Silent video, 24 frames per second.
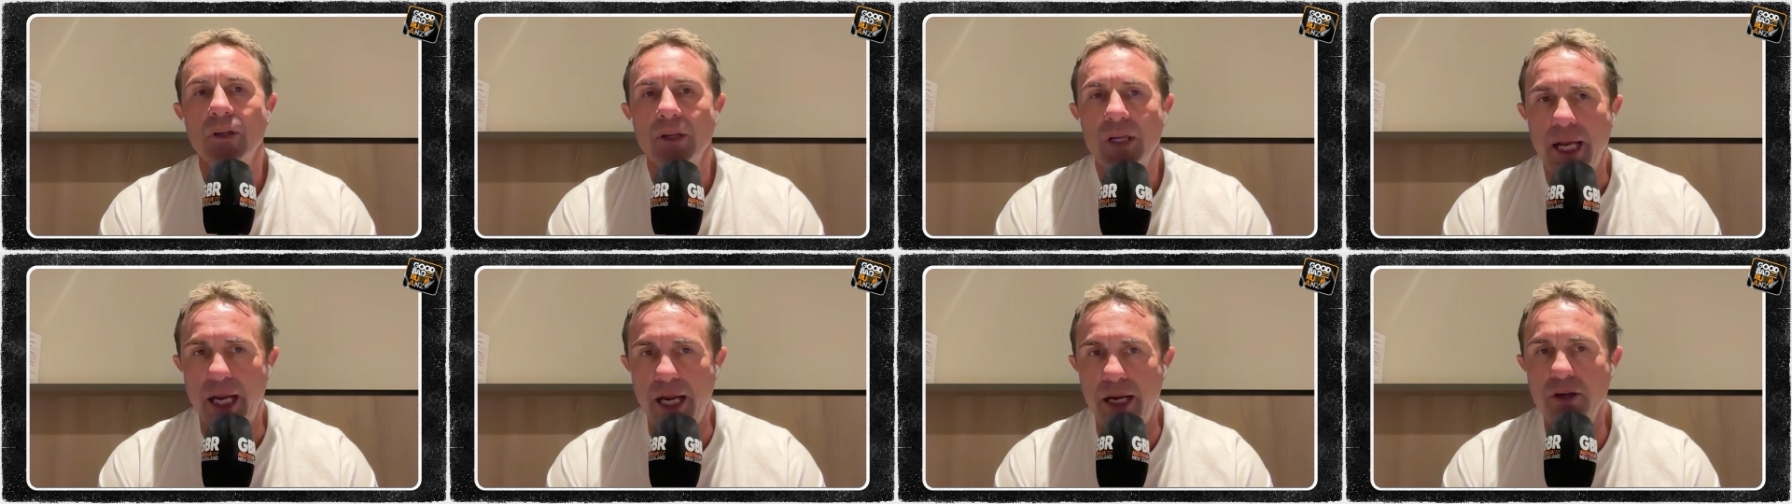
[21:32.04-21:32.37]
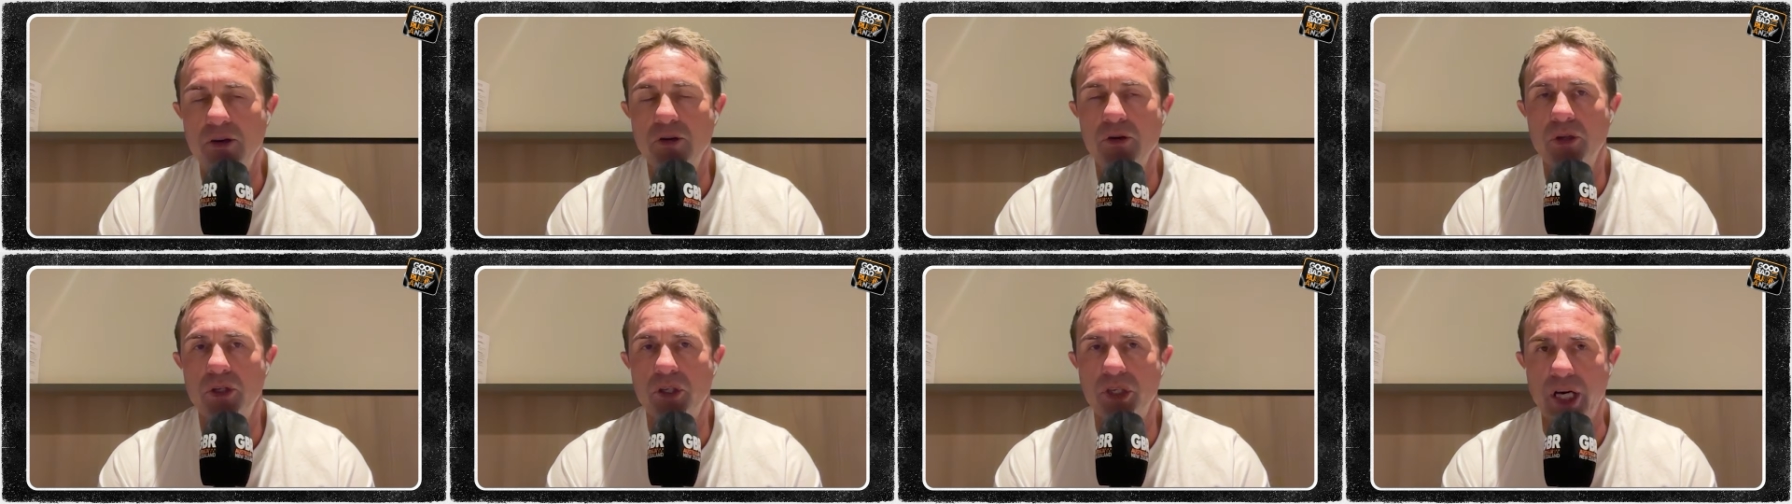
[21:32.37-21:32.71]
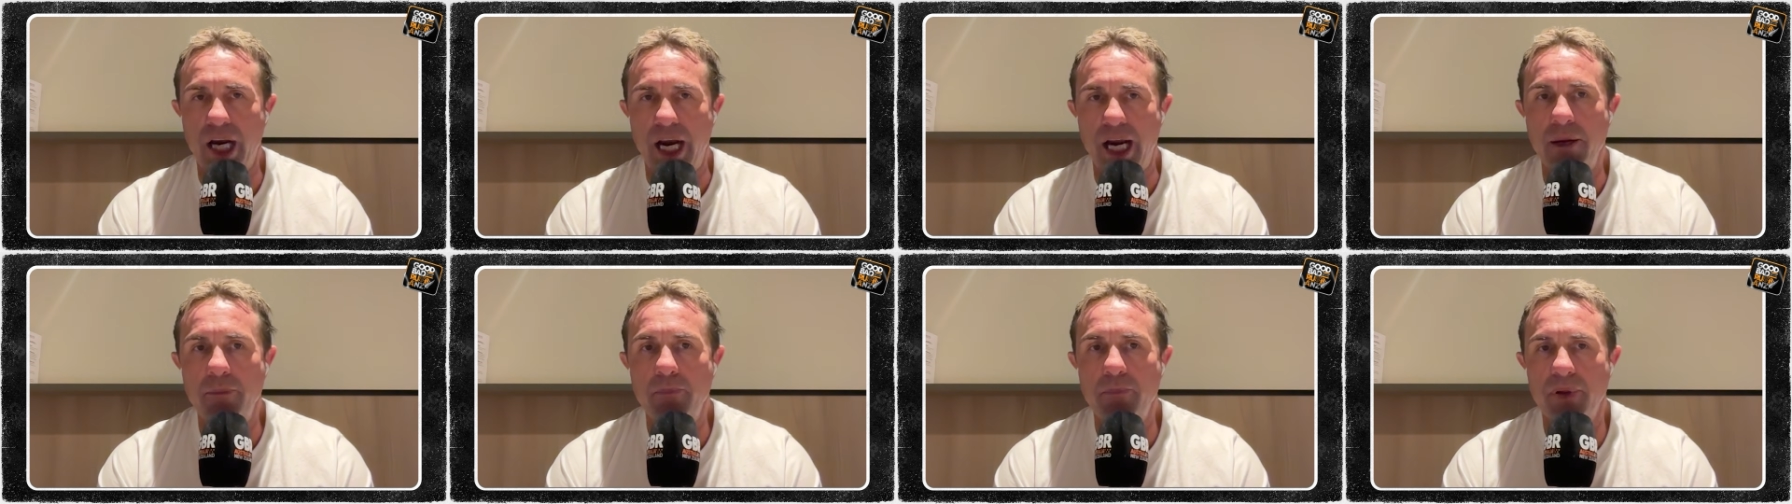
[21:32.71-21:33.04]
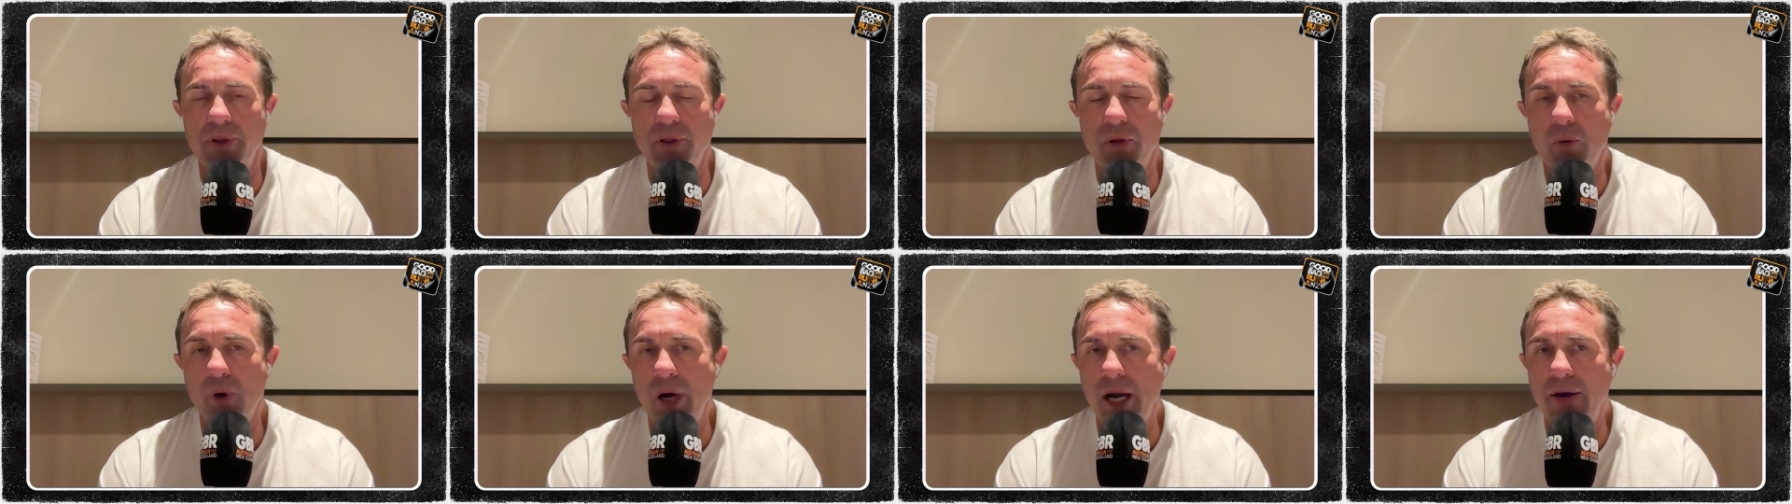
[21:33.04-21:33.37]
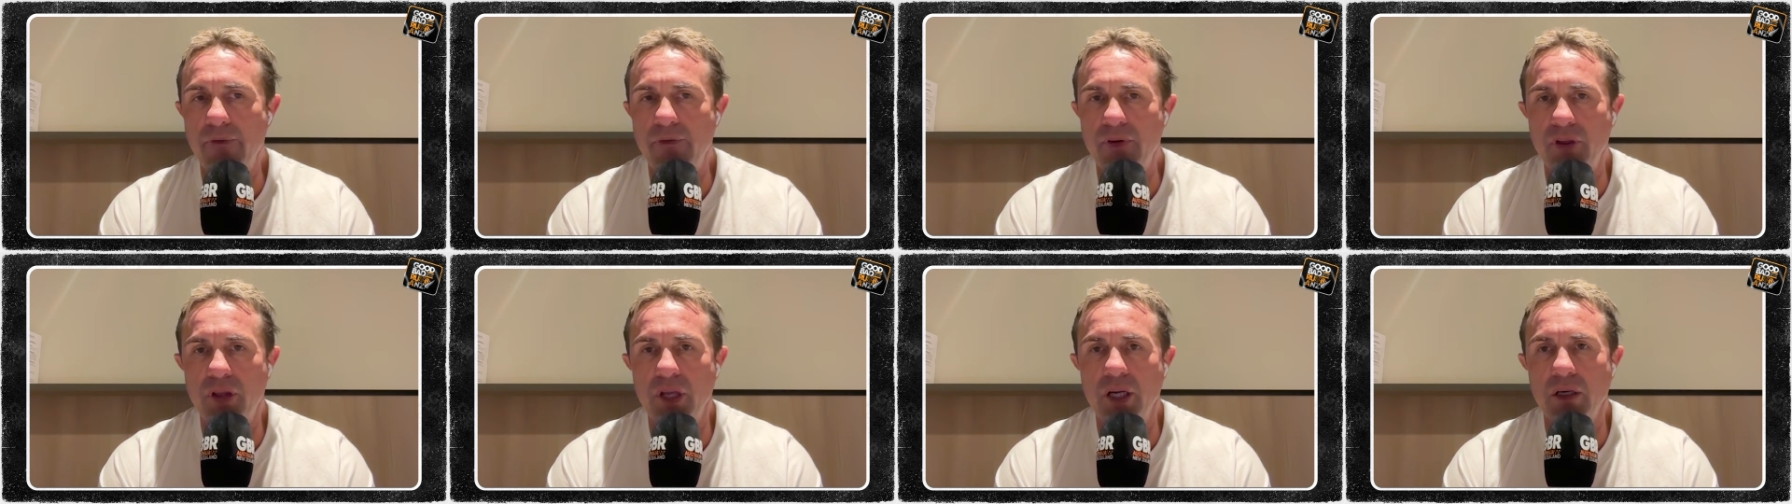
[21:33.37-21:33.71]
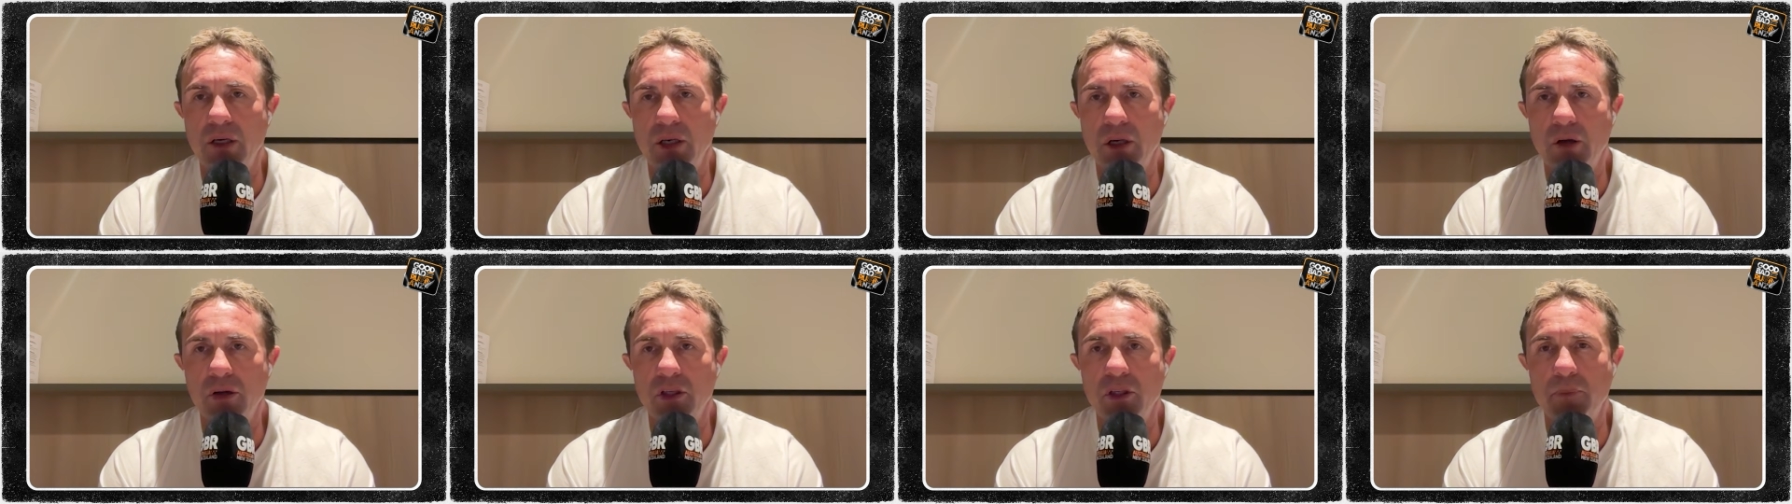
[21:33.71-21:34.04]
and your shape and the way everything
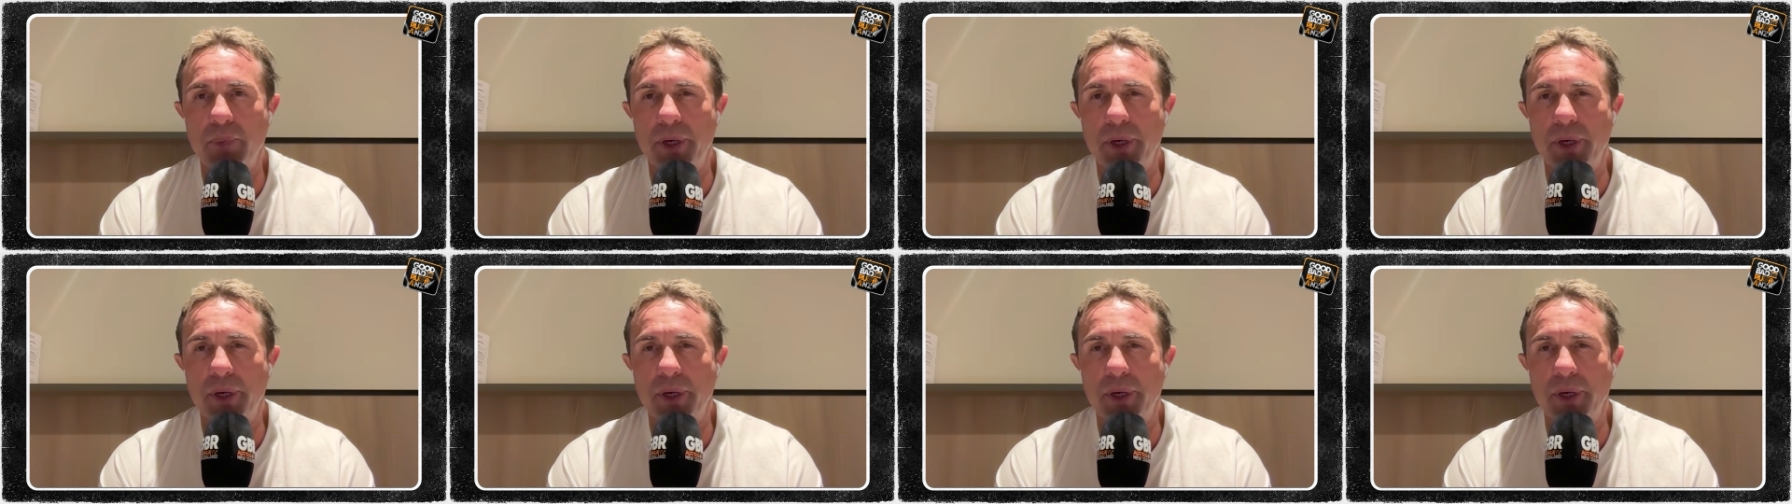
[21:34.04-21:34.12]
looks.